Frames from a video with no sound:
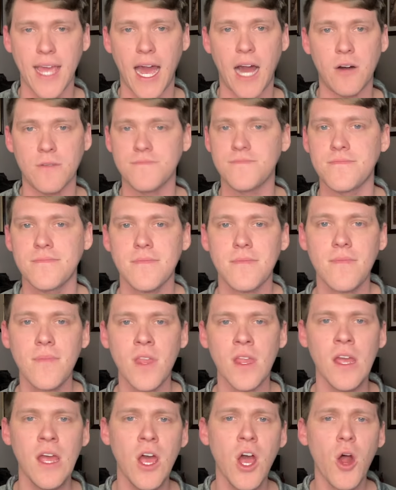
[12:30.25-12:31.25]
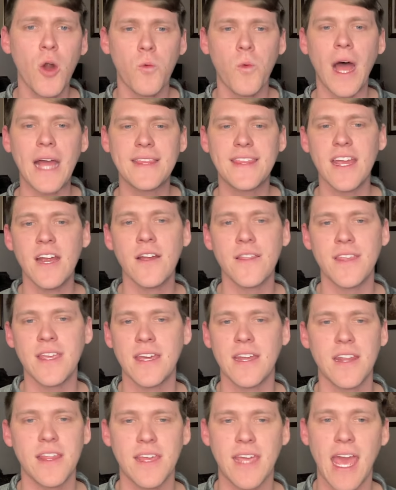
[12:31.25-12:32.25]
out right there at the
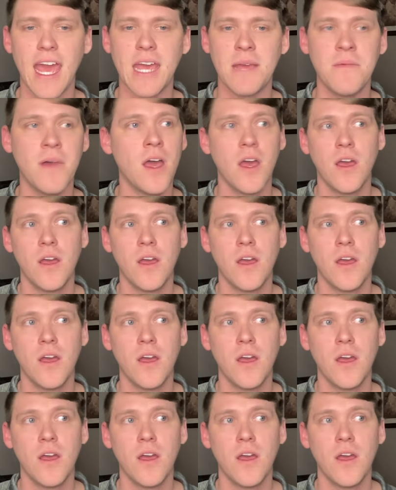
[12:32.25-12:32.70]
end of the game,